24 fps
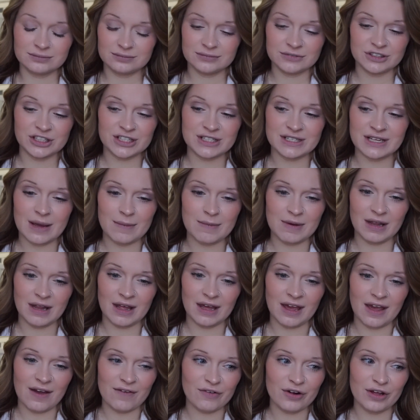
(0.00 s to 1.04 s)
just, I mean,
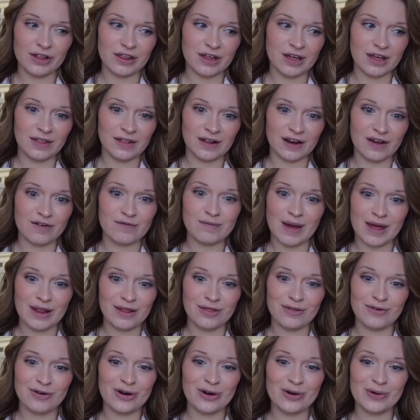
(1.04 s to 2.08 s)
like everything that I've been
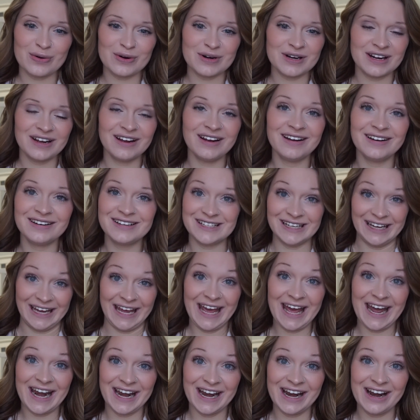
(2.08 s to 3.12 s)
through to
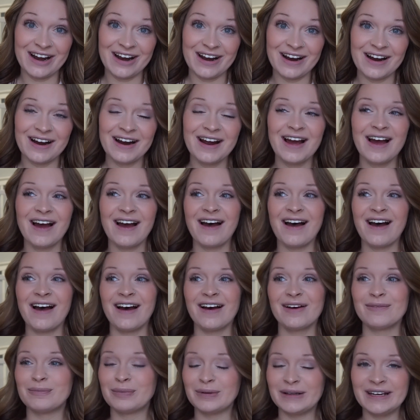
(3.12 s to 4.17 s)
get here,
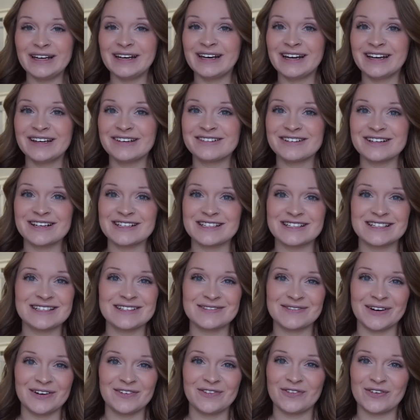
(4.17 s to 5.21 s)
bleeding just
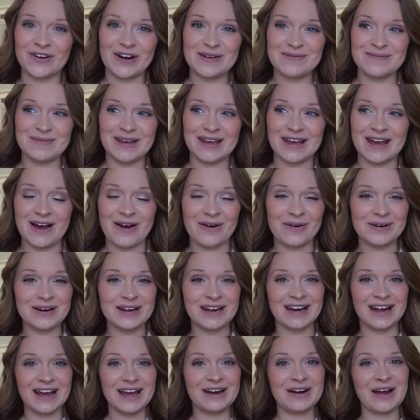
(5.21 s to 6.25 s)
would freak me out,
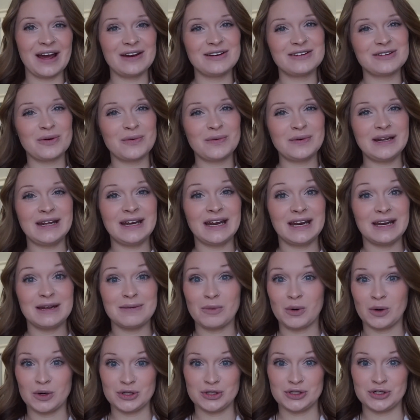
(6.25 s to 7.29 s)
and I don't need any
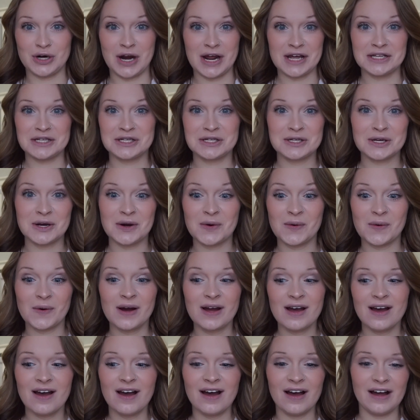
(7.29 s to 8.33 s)
more stress. So
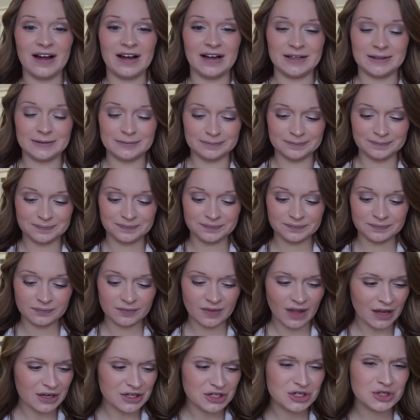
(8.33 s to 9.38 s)

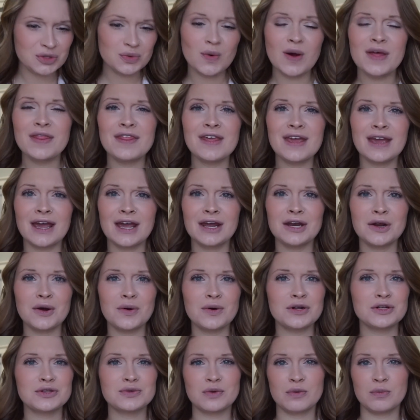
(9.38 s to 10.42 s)
that's just one thing I
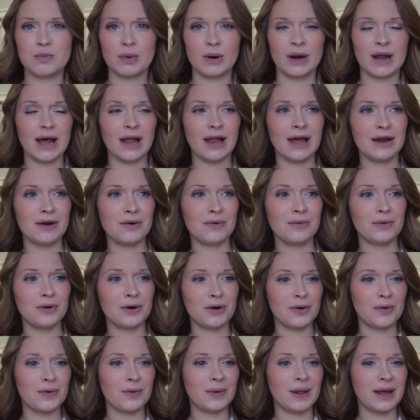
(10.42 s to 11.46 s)
noticed with Brielle. I don't
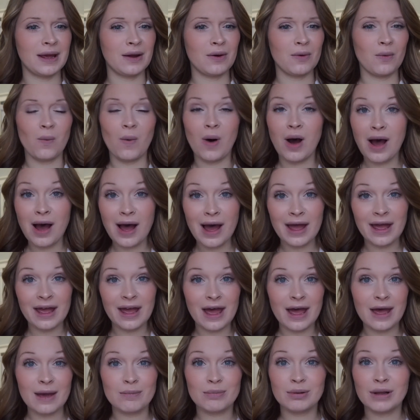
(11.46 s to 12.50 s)
know like why
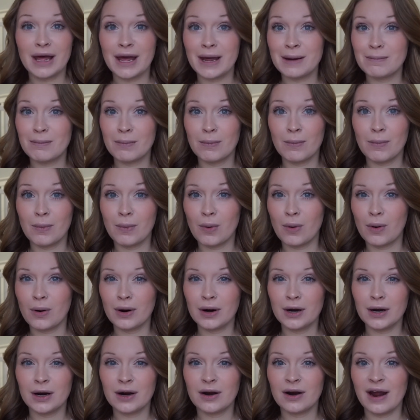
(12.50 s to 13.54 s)
I bled more
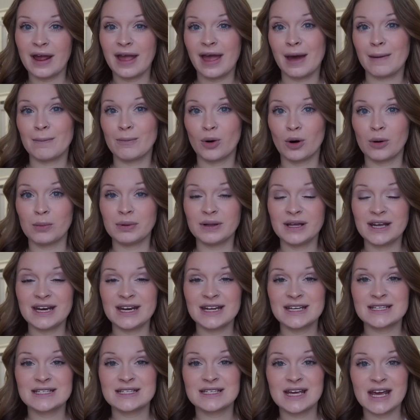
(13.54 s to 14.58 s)
or I had more
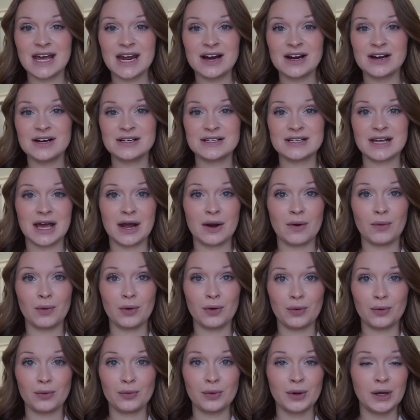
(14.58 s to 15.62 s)
bleeding scares. I don't
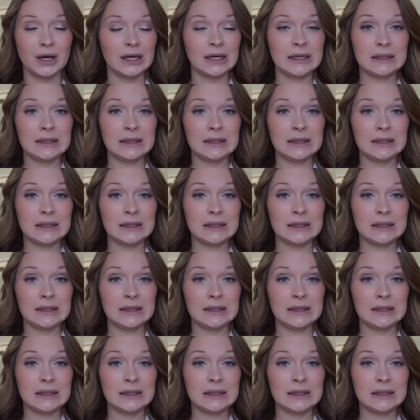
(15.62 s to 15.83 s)
know.